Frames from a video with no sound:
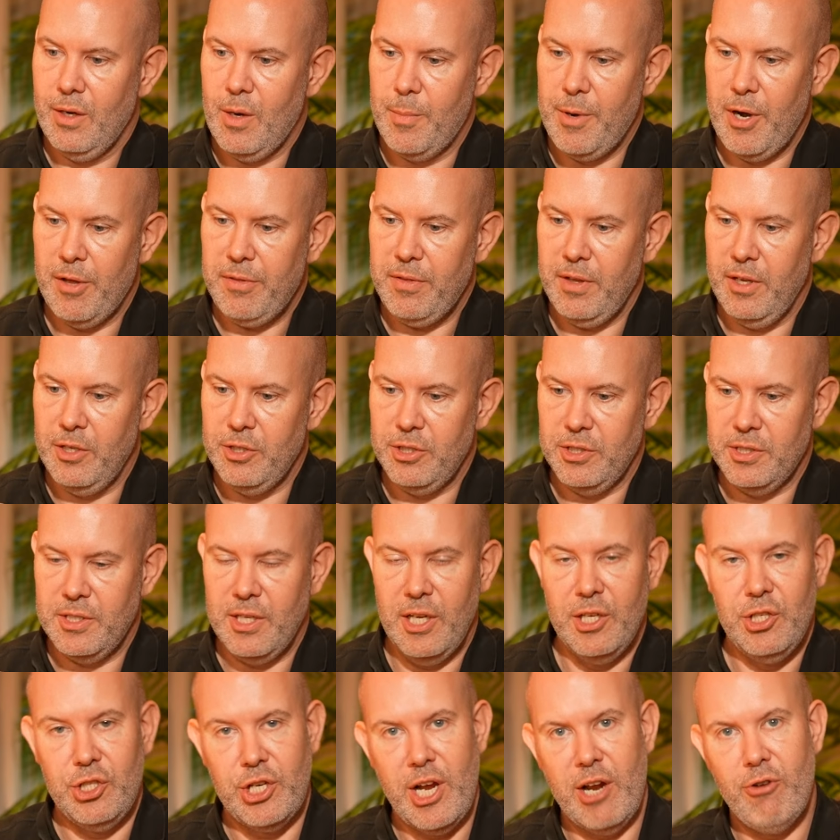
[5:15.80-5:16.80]
I mean, I think just
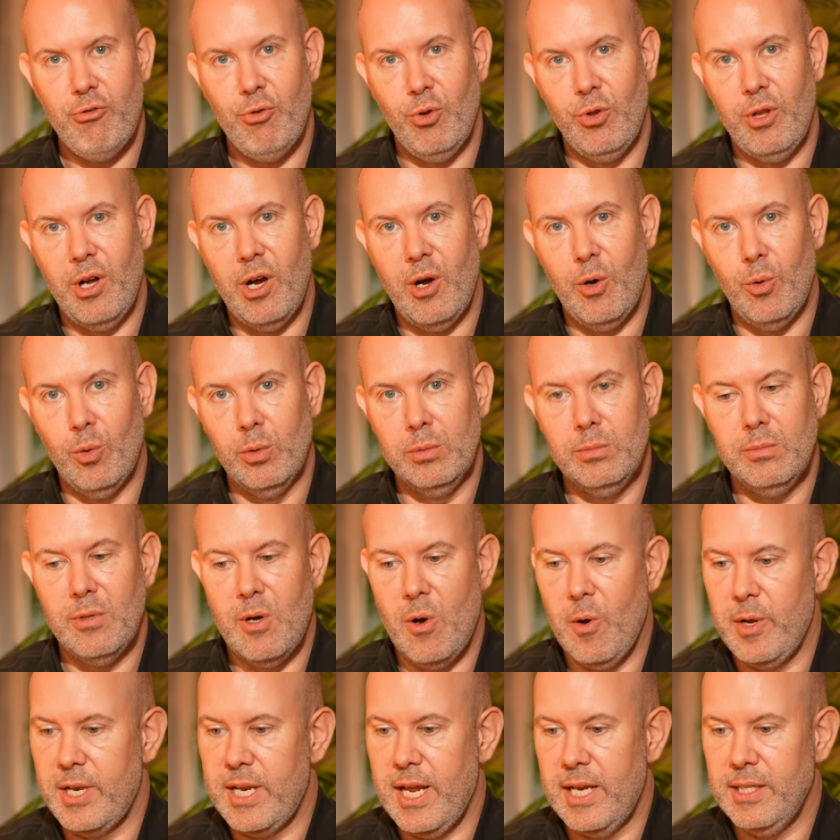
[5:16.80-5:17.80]
in general, the whole
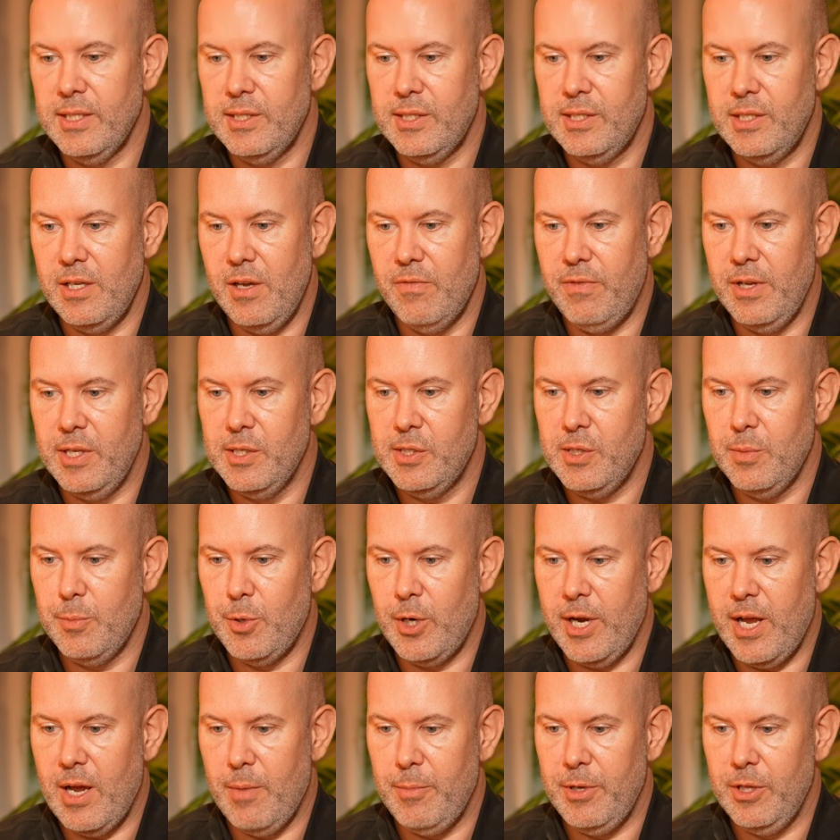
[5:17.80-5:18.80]
identity of Inter
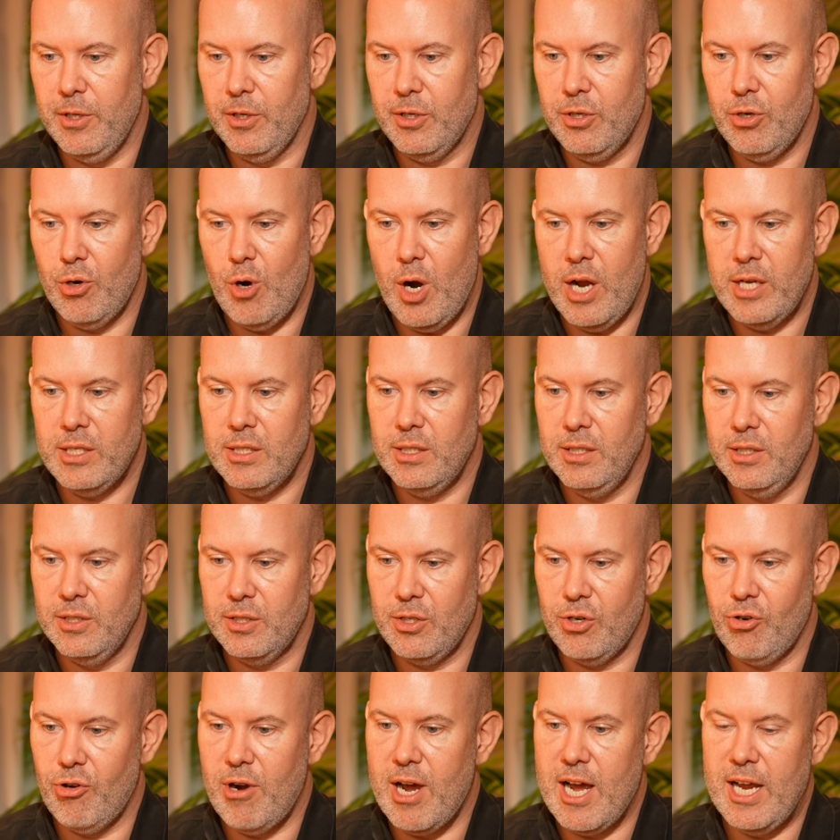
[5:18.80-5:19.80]
Miami, the crest is
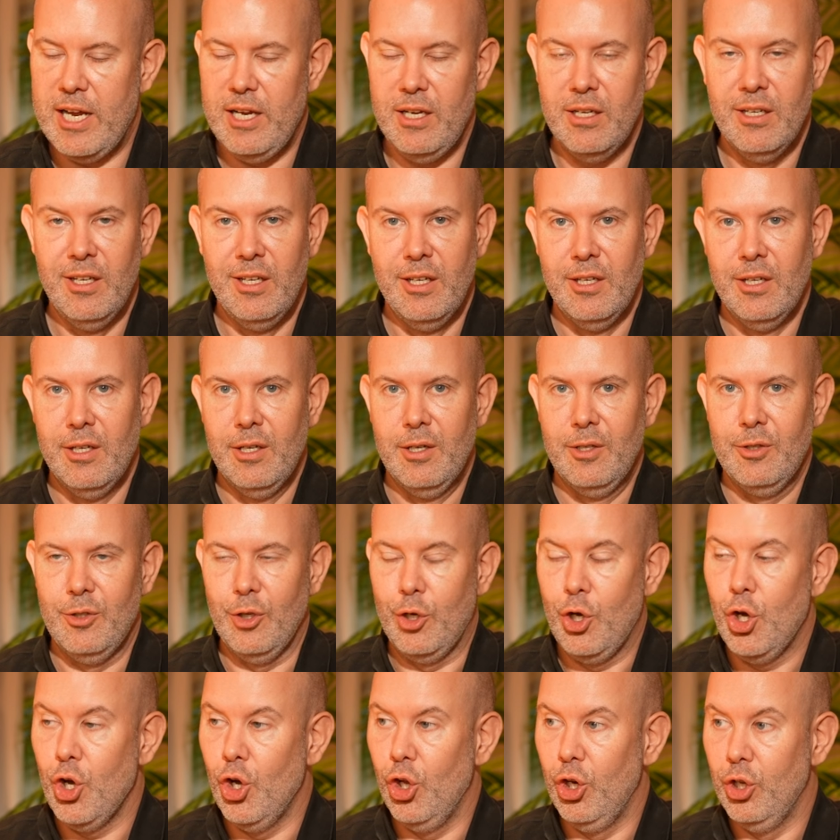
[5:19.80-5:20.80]
great.
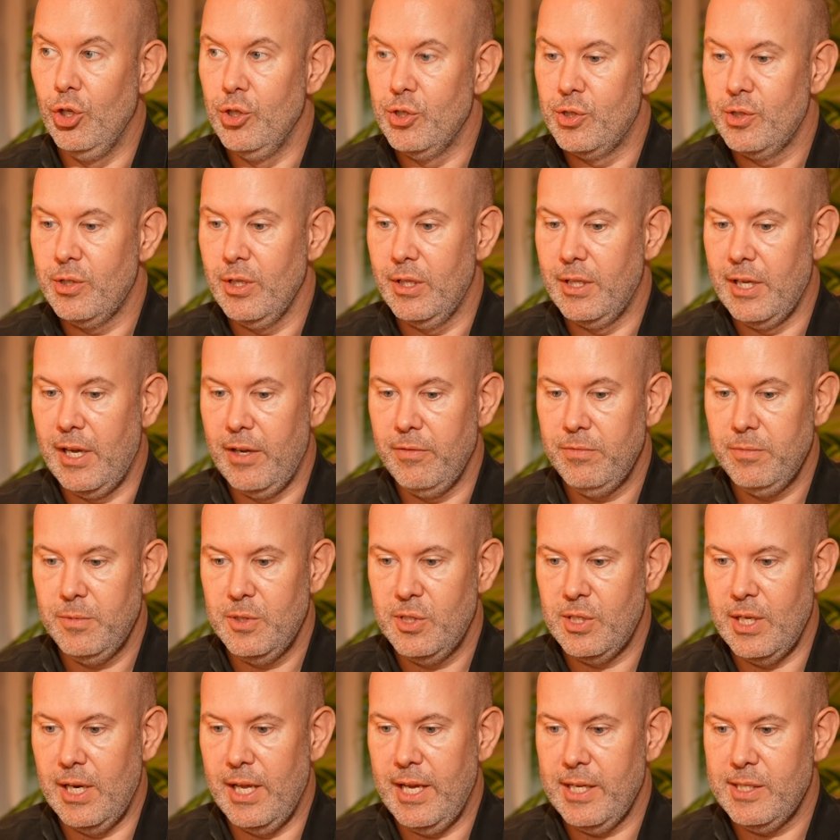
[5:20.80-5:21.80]
The colours that they've
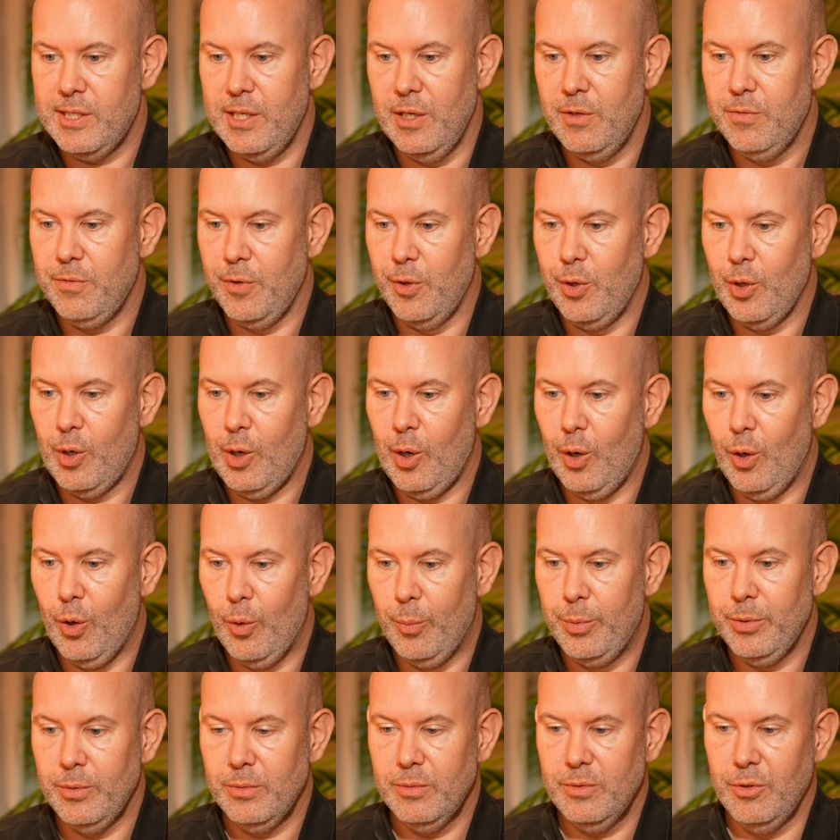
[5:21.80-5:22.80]
selected for the
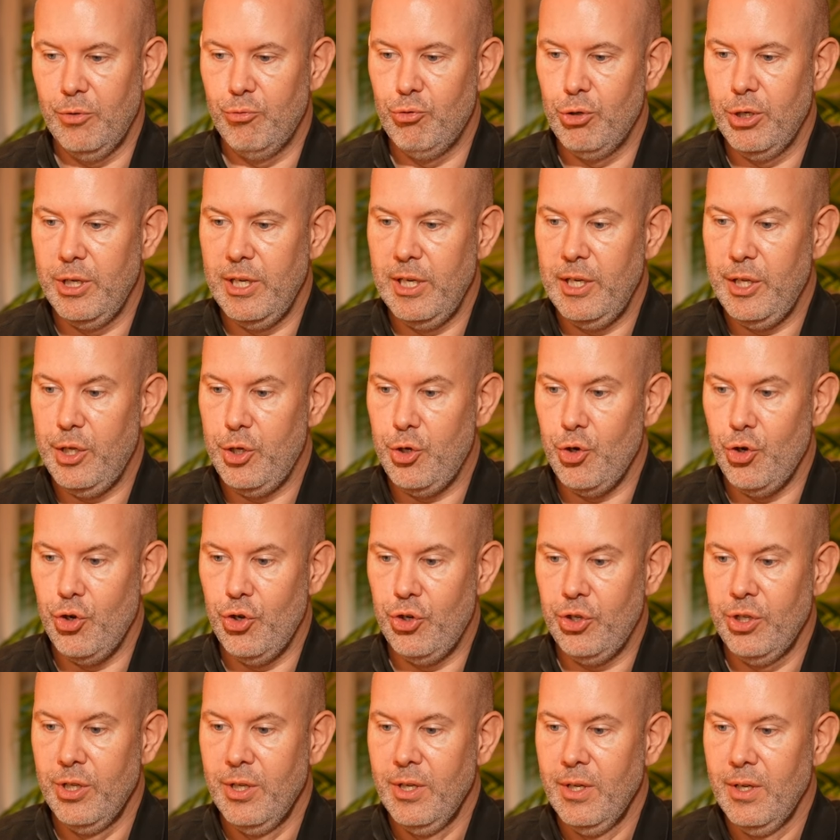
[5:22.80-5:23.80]
club are really
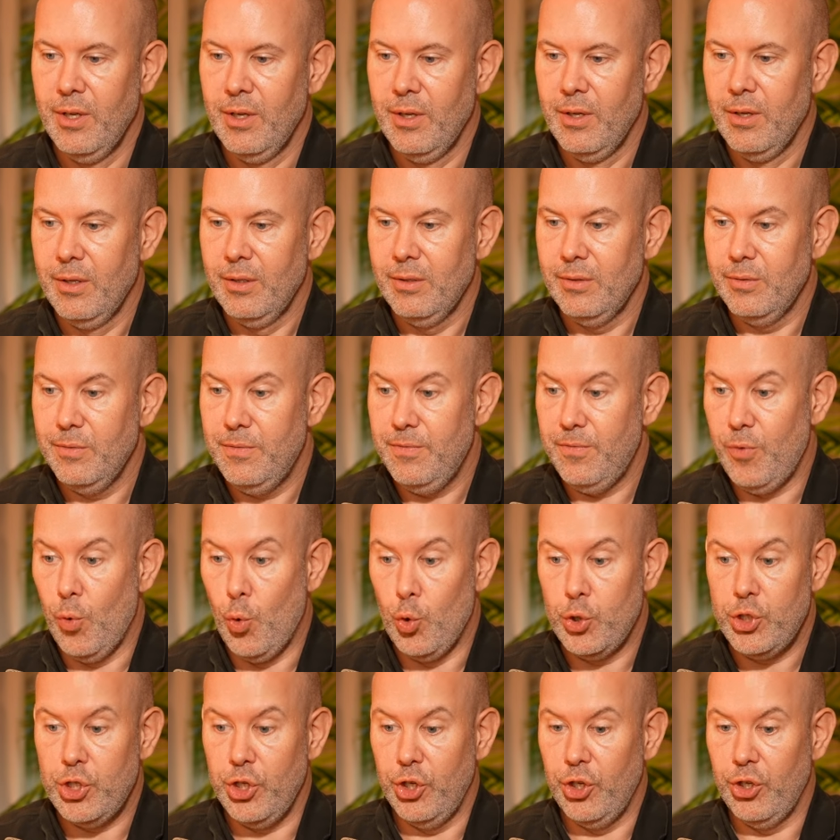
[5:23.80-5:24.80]
good.
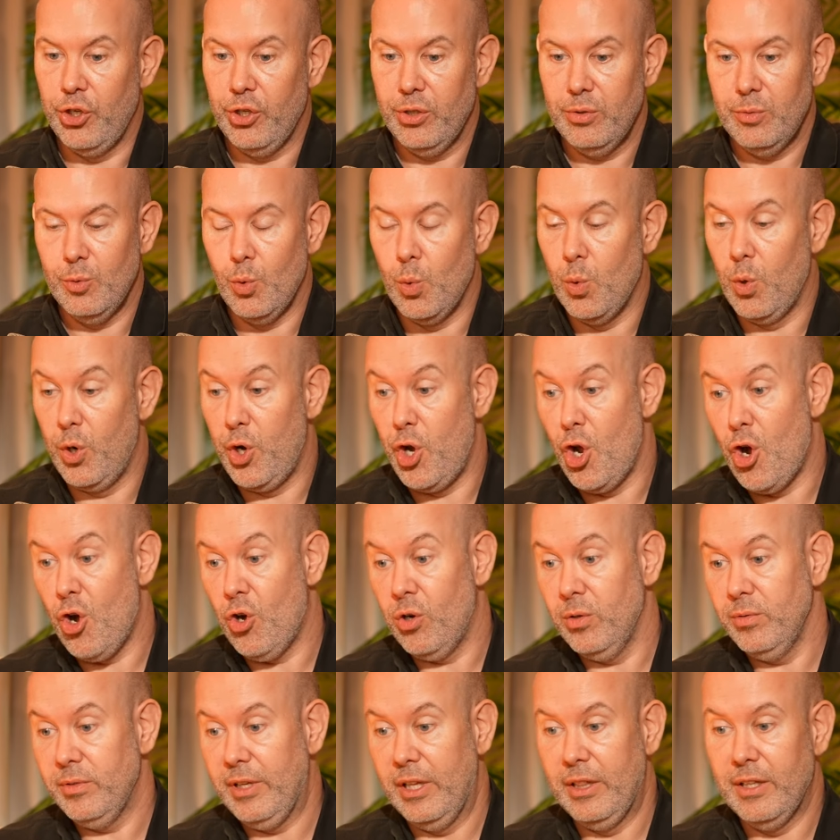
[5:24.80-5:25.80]
Fortunate or
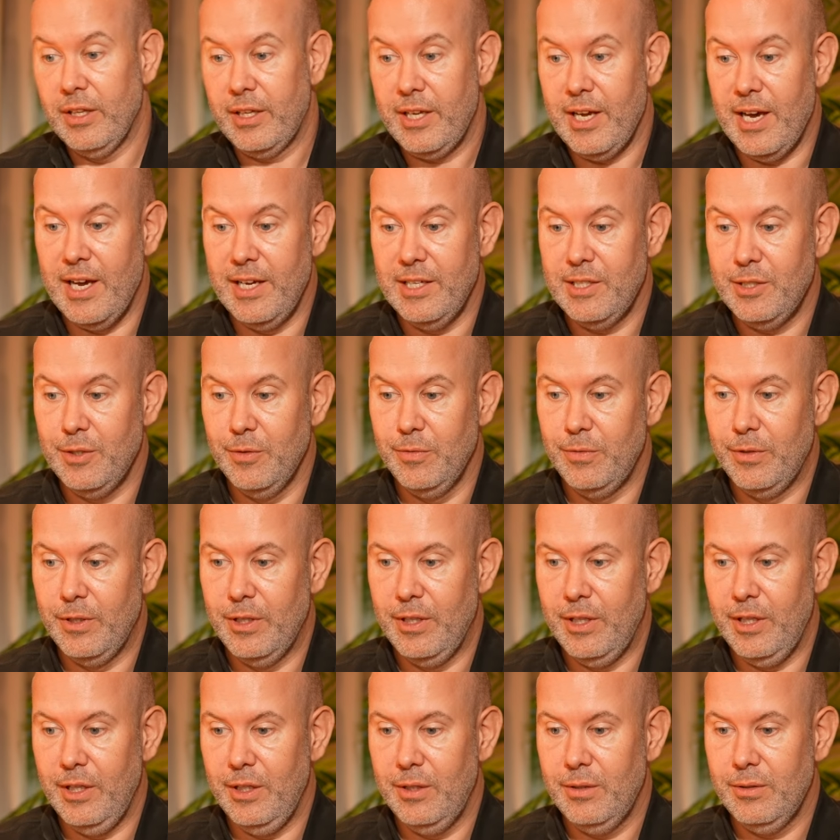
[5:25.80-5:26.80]
not, in the case of
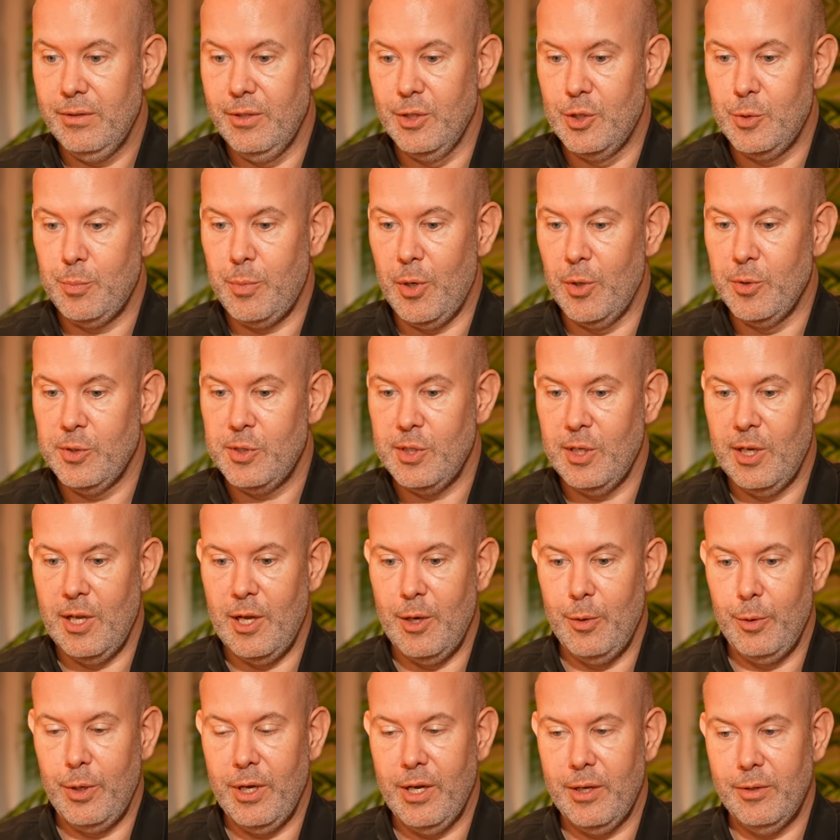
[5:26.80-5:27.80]
the sponsor
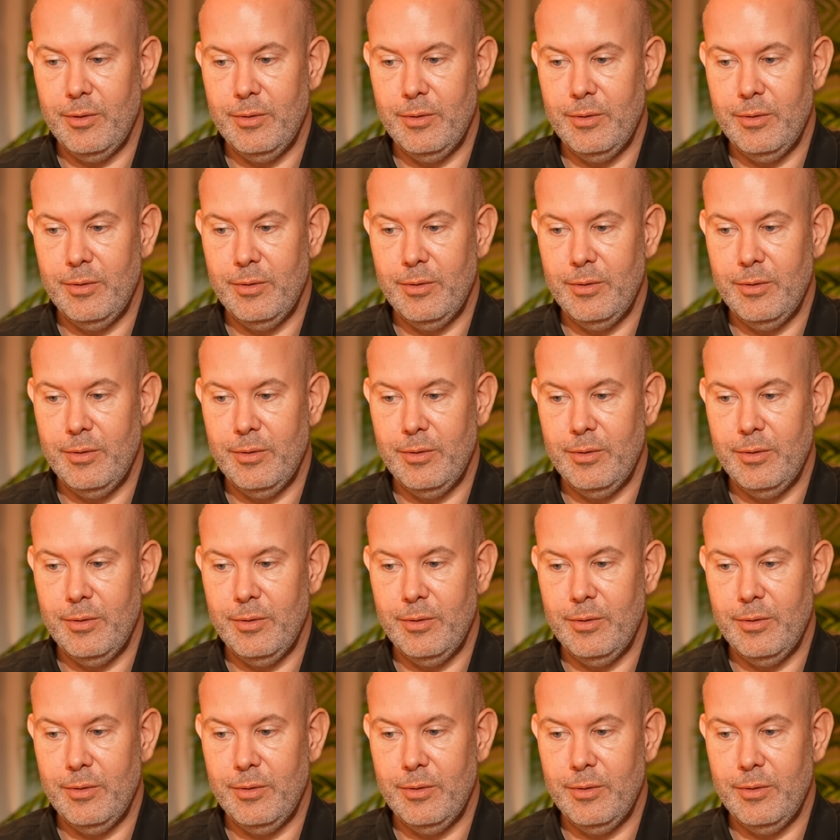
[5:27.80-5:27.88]
logo,